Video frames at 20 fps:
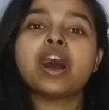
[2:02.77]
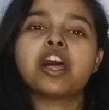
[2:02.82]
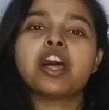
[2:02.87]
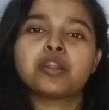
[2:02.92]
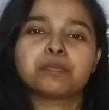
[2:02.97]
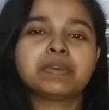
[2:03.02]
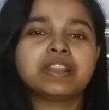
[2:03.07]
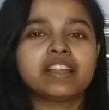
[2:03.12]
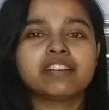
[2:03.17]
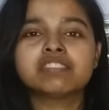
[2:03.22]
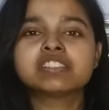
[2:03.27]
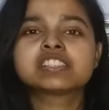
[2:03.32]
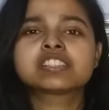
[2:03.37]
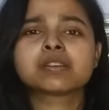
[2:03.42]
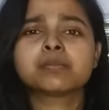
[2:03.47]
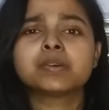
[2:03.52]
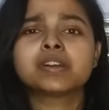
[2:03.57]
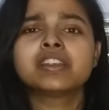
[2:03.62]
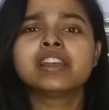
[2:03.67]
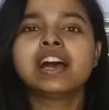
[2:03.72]
Our Beloved
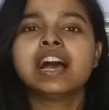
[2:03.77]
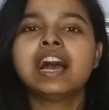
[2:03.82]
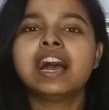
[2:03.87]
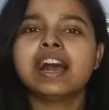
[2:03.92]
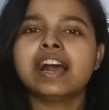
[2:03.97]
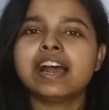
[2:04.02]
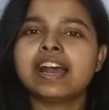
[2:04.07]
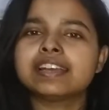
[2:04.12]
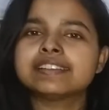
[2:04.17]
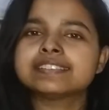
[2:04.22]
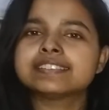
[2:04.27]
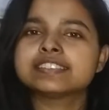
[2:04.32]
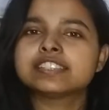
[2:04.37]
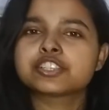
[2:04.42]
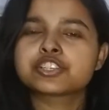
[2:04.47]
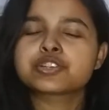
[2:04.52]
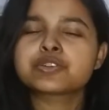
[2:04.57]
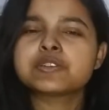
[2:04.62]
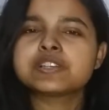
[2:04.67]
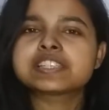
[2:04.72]
Summer, and the
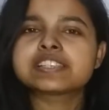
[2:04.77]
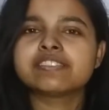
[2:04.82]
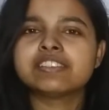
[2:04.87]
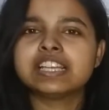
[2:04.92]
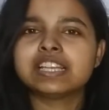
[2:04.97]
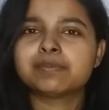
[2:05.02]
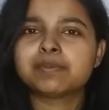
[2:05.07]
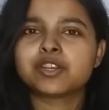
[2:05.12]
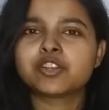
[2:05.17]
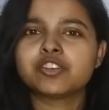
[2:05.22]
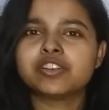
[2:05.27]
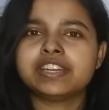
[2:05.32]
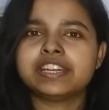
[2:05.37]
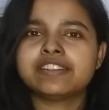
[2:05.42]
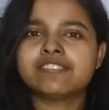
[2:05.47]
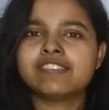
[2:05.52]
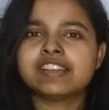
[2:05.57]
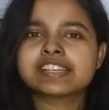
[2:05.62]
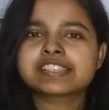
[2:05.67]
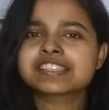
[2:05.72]
show is available on
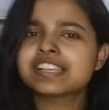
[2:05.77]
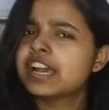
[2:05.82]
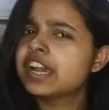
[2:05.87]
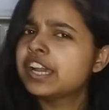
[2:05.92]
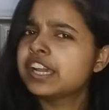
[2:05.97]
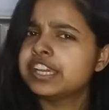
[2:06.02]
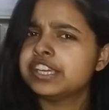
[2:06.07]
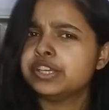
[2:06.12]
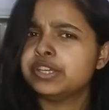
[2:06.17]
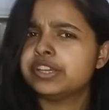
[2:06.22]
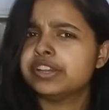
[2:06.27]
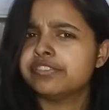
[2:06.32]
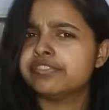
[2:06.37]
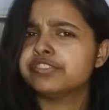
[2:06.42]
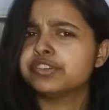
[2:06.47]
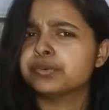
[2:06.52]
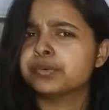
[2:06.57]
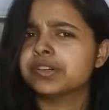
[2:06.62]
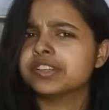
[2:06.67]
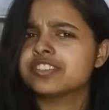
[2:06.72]
Netflix if
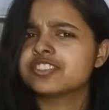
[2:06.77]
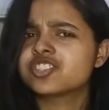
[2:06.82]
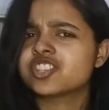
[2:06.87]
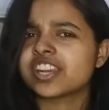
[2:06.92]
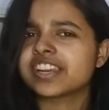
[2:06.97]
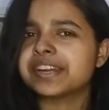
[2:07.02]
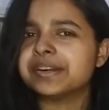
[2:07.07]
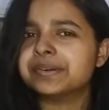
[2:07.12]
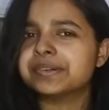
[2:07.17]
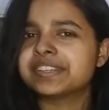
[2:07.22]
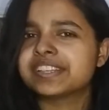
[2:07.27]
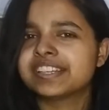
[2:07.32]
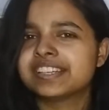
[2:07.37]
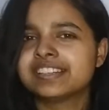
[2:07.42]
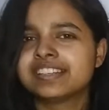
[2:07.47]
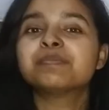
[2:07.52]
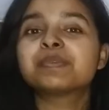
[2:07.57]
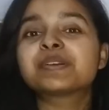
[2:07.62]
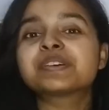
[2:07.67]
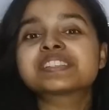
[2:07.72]
you want to check out,
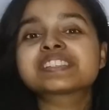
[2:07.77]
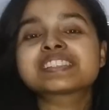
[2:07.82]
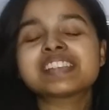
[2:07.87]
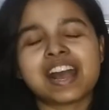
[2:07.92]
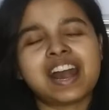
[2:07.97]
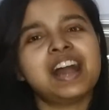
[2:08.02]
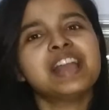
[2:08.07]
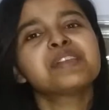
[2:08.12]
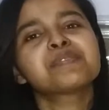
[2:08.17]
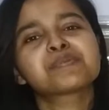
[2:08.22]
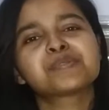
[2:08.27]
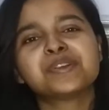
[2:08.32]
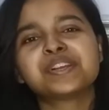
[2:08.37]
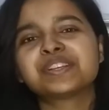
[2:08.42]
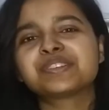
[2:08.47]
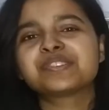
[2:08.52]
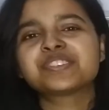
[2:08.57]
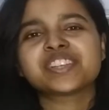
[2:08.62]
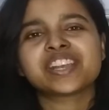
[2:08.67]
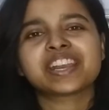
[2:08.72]
because I'm going
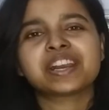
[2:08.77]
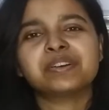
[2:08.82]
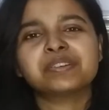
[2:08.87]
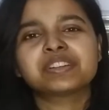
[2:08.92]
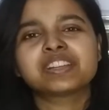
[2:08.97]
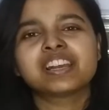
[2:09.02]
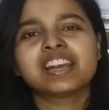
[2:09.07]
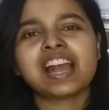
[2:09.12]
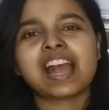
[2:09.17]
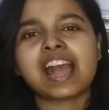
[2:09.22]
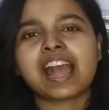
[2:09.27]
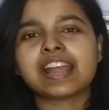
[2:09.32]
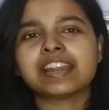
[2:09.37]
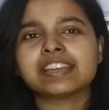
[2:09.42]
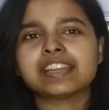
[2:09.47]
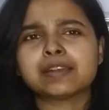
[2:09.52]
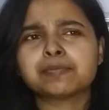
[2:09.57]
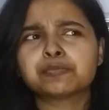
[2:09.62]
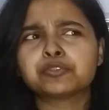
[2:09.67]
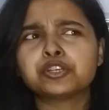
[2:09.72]
to check out and
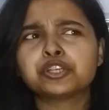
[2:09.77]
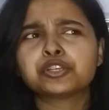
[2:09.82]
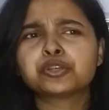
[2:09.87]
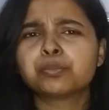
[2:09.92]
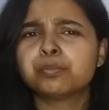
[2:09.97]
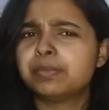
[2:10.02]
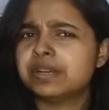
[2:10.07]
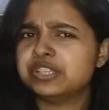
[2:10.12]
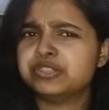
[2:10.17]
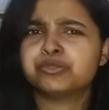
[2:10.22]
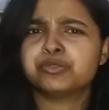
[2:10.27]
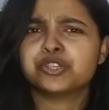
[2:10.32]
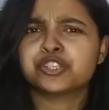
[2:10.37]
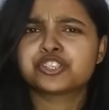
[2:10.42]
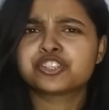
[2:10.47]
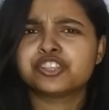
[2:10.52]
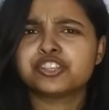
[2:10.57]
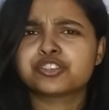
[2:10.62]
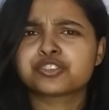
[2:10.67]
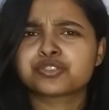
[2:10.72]
I'm going to binge
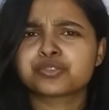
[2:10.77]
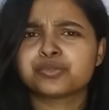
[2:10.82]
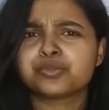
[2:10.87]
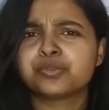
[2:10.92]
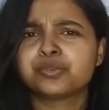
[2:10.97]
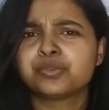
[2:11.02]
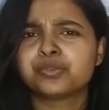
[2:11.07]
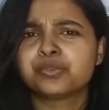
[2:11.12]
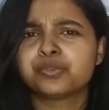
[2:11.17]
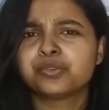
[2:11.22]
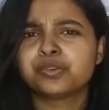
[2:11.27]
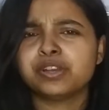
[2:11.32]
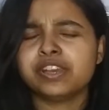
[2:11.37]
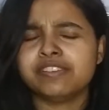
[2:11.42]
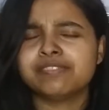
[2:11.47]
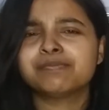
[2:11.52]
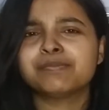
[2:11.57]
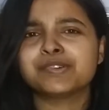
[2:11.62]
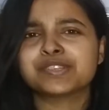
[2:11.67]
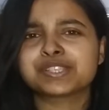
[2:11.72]
watch the show
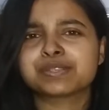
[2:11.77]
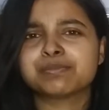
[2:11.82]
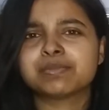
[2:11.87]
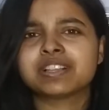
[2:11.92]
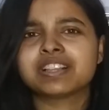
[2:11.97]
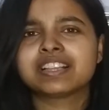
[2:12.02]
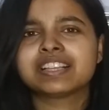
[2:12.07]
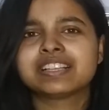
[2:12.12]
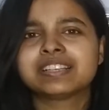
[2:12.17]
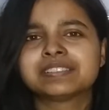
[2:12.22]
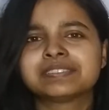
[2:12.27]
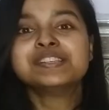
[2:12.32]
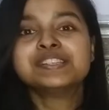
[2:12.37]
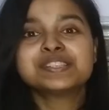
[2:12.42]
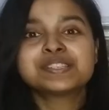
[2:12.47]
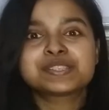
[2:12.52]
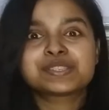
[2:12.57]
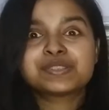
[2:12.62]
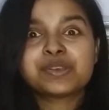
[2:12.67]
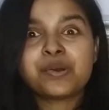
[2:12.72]
if possible.
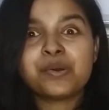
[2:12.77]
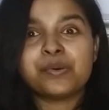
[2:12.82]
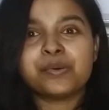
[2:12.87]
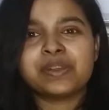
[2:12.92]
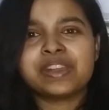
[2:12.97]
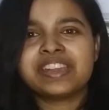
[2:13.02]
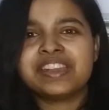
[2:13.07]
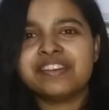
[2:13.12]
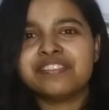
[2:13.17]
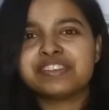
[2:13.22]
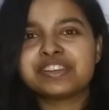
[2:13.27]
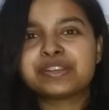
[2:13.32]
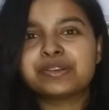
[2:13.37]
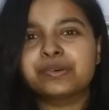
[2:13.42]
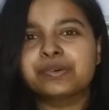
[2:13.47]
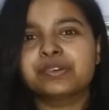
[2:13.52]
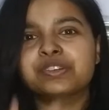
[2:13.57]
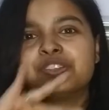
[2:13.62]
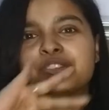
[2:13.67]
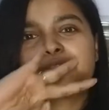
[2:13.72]
So here we
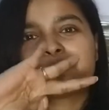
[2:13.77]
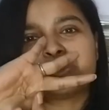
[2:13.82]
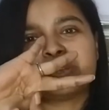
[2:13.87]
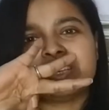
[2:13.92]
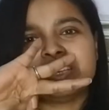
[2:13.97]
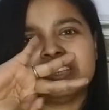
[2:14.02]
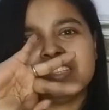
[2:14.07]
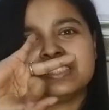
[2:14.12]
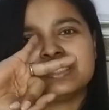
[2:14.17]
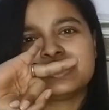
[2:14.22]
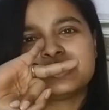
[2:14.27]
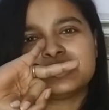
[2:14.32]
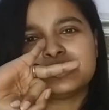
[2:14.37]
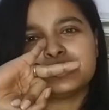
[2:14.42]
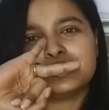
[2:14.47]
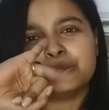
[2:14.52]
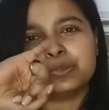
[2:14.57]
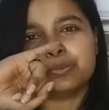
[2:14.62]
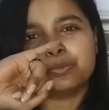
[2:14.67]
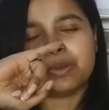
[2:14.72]
go, 3,
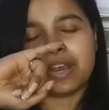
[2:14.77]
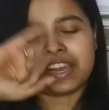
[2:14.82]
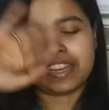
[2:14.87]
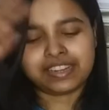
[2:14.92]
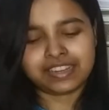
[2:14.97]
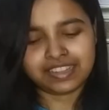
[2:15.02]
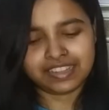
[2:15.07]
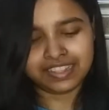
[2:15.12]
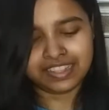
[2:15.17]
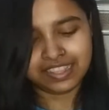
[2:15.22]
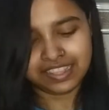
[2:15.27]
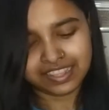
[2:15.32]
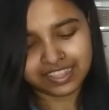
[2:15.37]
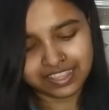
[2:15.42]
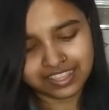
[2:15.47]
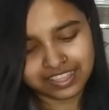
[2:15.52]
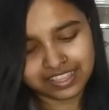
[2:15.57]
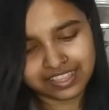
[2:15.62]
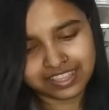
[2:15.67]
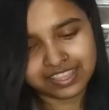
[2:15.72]
2, 1,
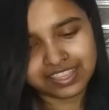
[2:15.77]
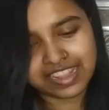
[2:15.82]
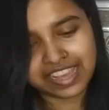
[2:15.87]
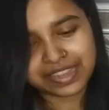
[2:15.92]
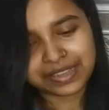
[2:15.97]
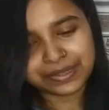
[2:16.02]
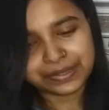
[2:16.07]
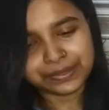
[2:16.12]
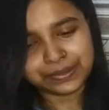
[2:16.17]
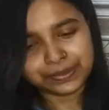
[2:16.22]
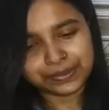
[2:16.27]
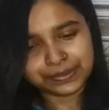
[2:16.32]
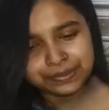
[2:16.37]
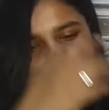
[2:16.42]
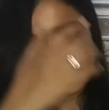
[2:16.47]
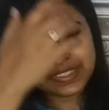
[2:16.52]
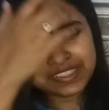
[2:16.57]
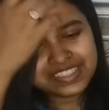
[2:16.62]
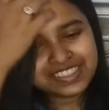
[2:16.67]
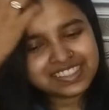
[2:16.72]
Lego.